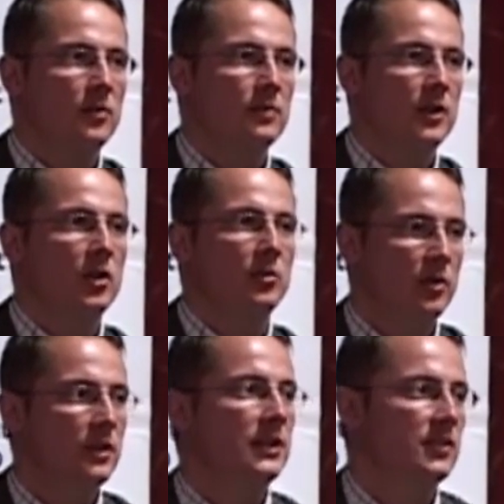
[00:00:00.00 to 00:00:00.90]
The
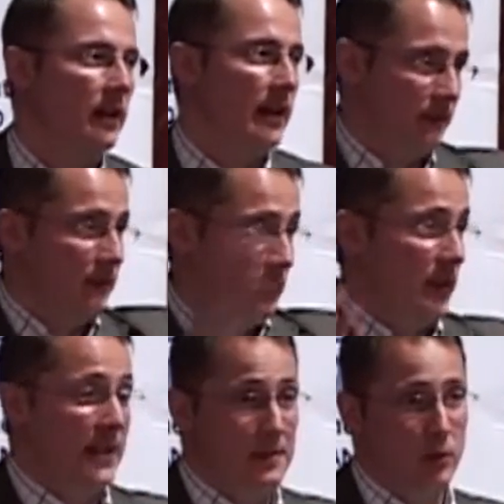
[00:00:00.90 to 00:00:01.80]
community, so like, for
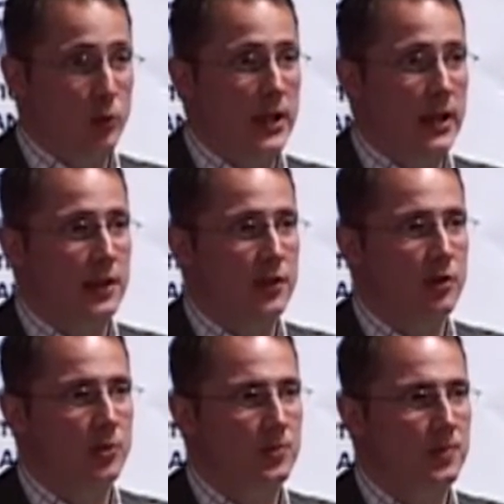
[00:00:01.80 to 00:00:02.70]
example, we here in the
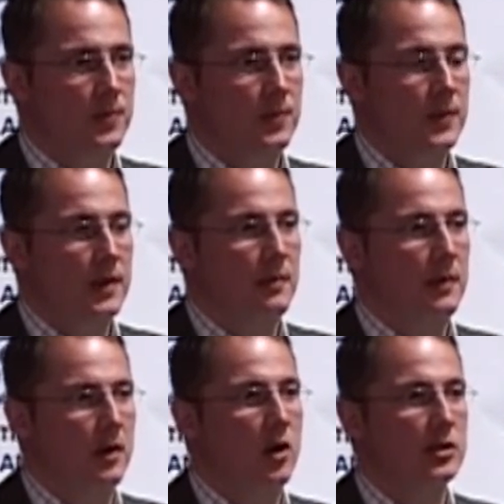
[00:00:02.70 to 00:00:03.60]
room,
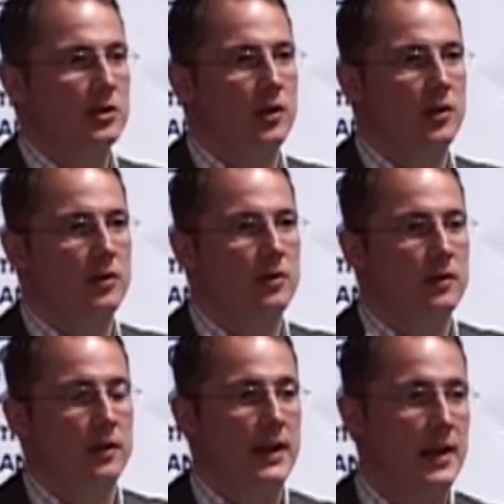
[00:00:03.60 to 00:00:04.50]
also
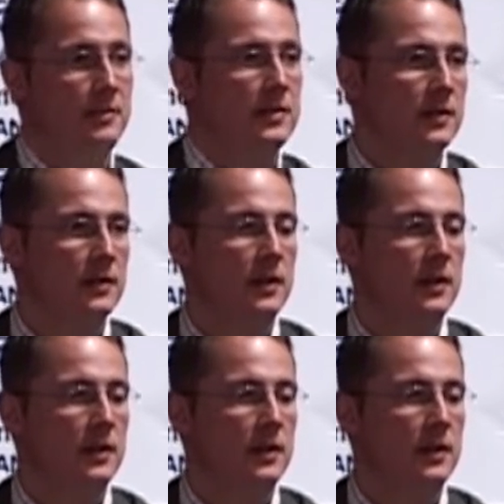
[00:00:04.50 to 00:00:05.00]
NIMS,